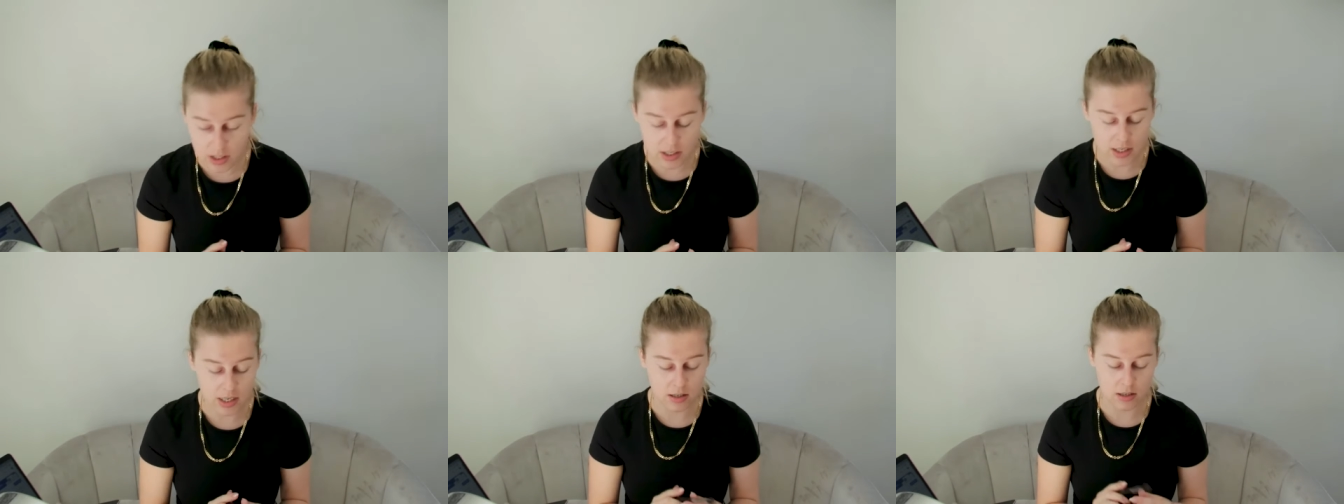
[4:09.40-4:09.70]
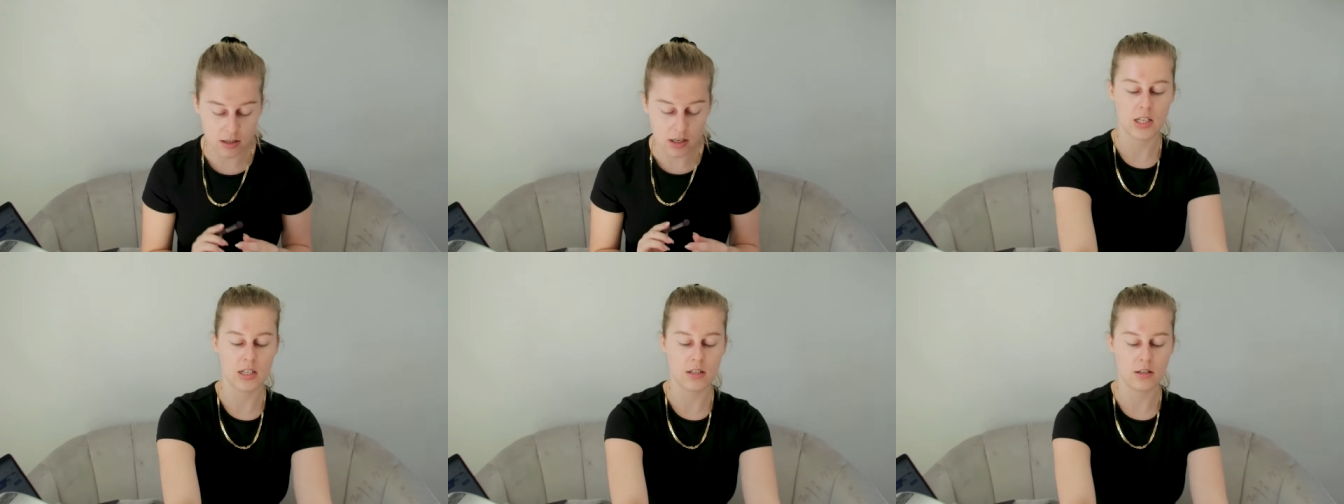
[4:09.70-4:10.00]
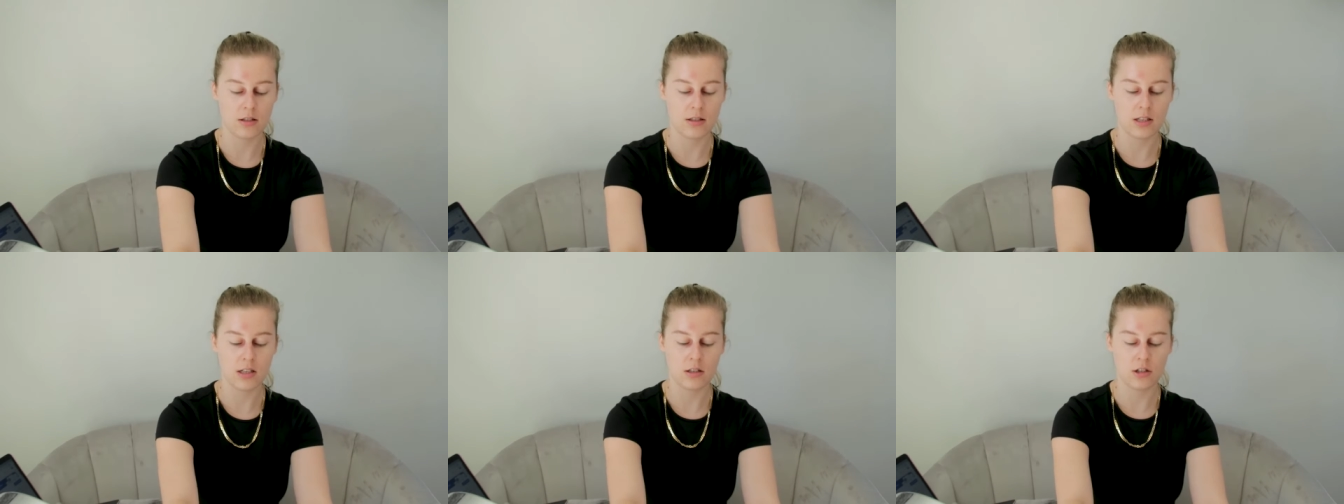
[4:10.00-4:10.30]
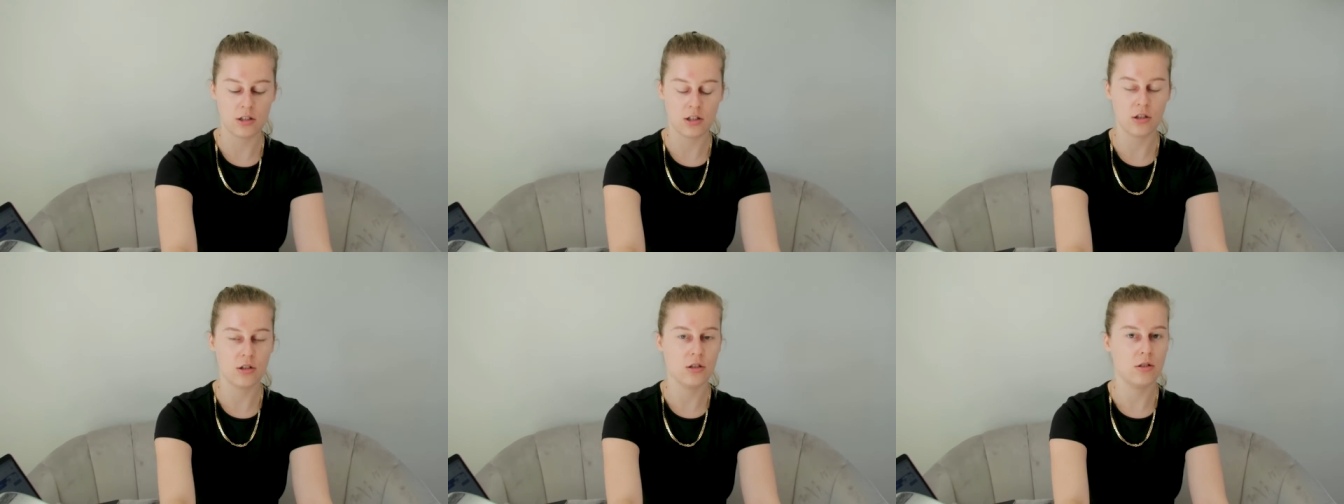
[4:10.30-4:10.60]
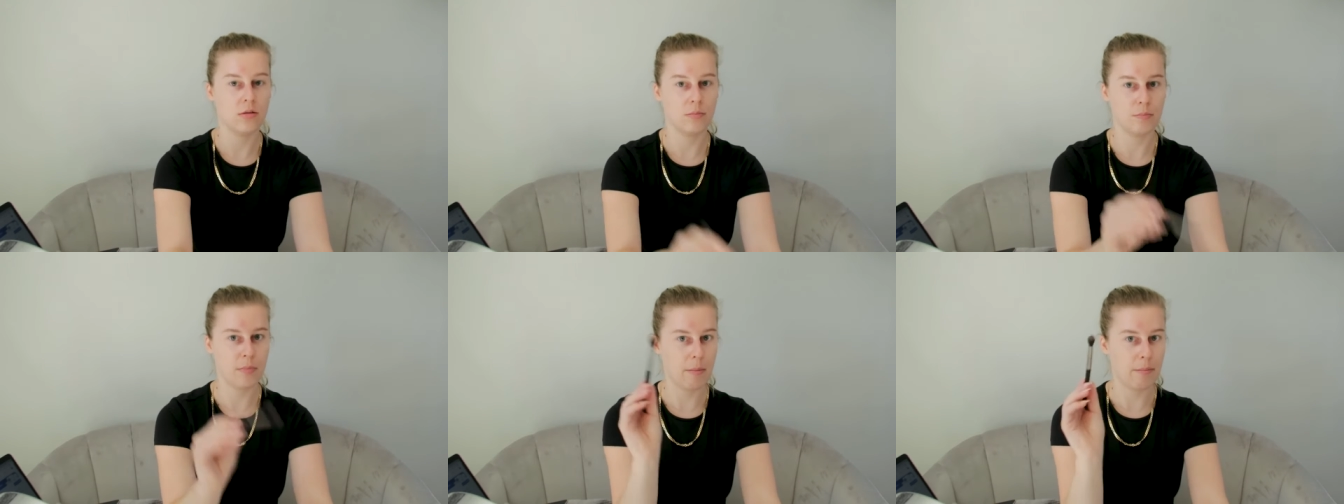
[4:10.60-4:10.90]
it, and this this should
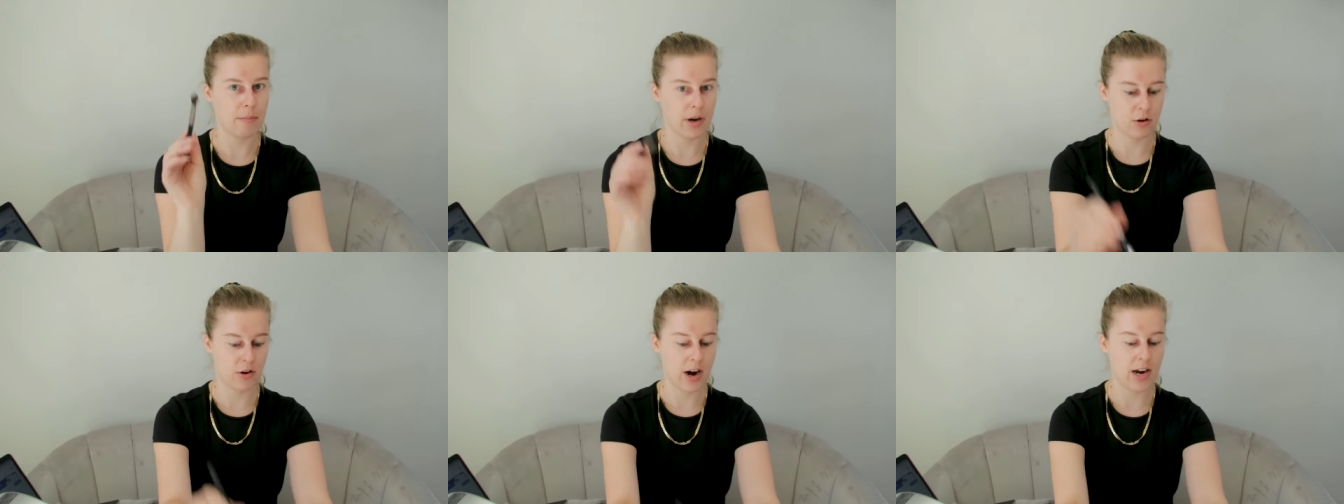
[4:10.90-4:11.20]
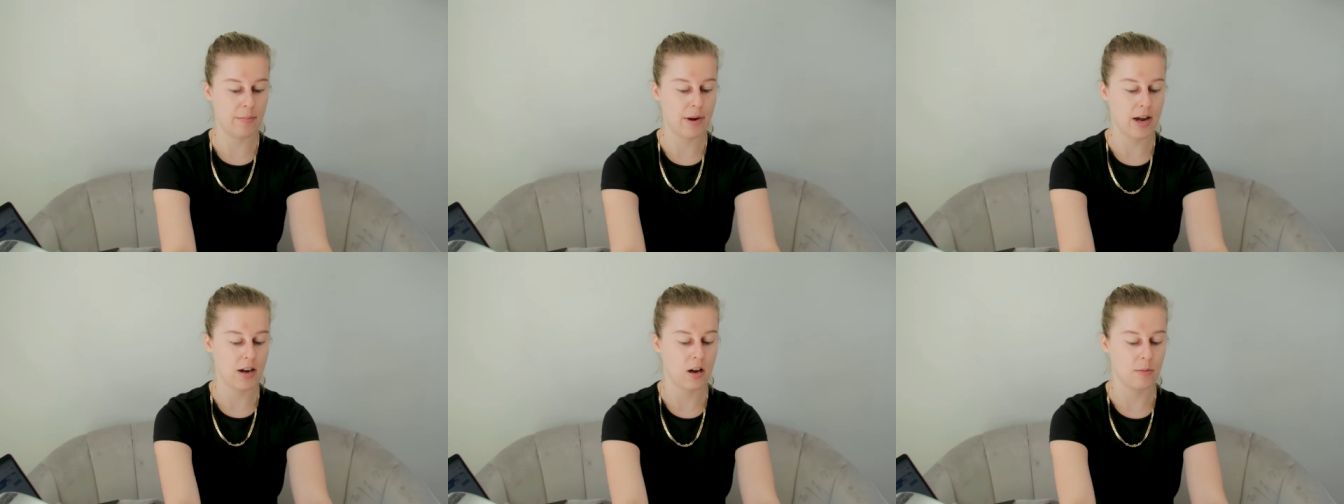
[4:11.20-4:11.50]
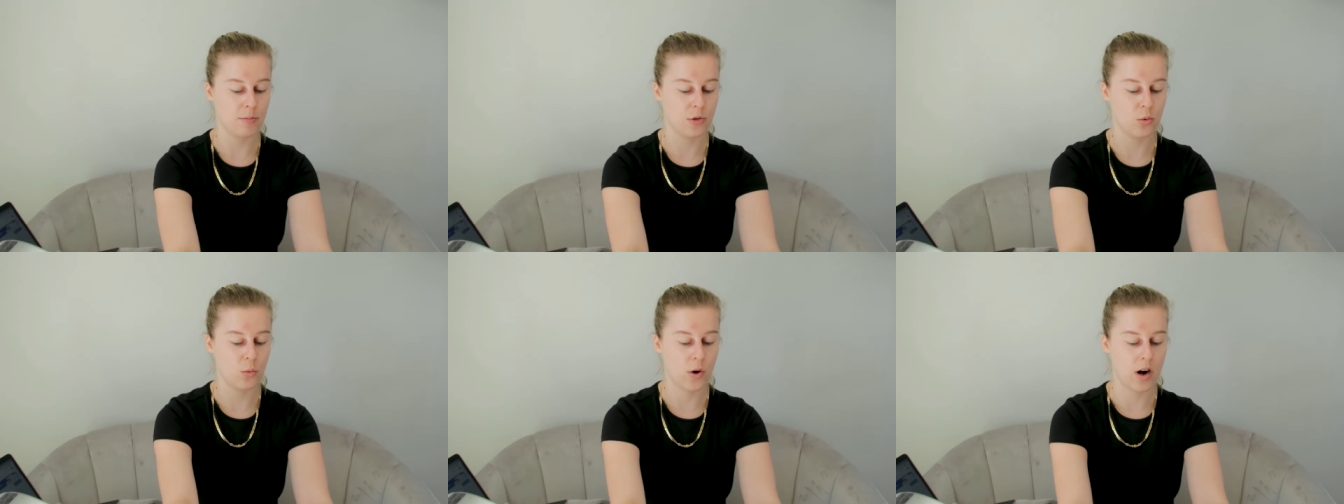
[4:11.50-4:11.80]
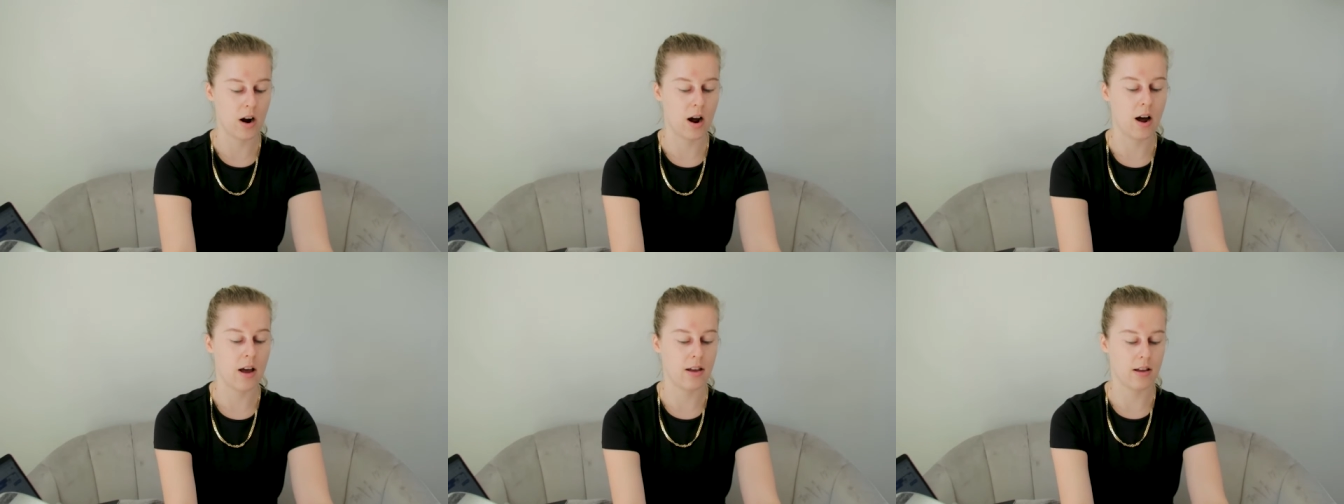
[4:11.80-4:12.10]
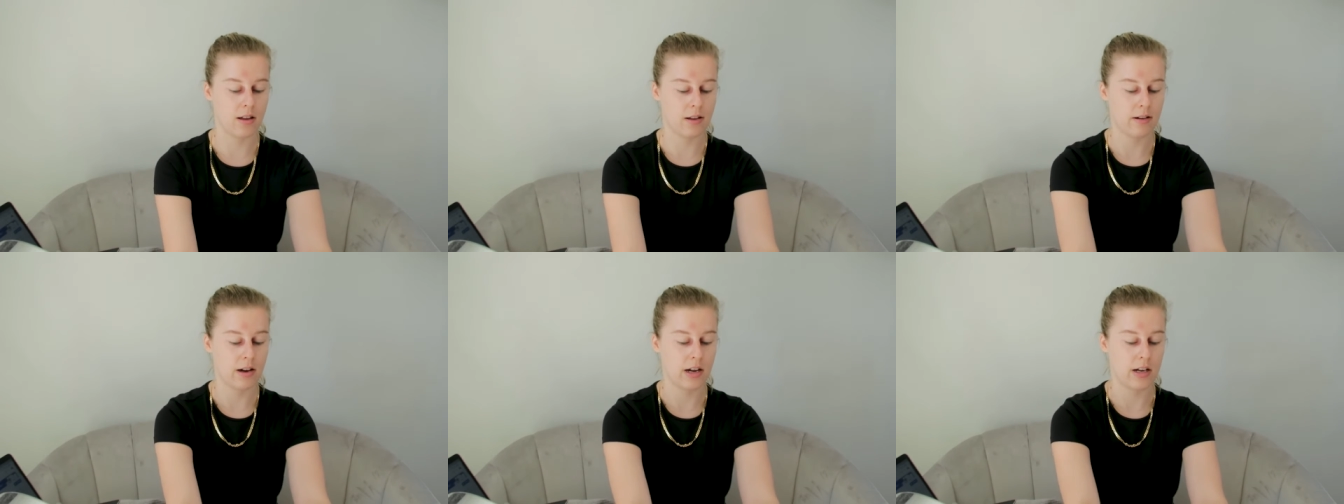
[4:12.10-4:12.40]
bump my grade back up to where
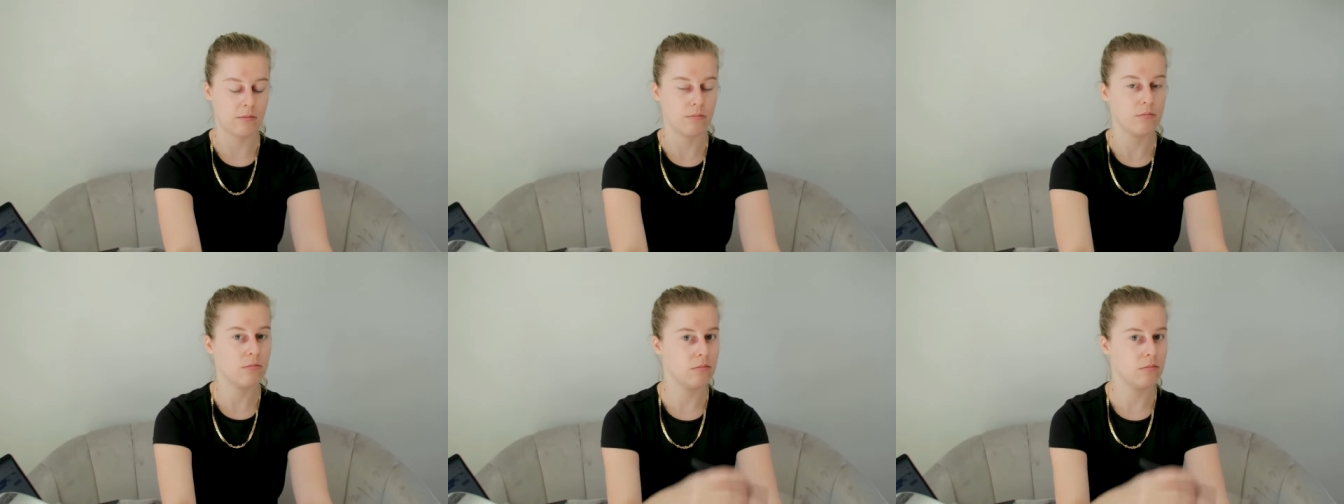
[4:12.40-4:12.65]
I I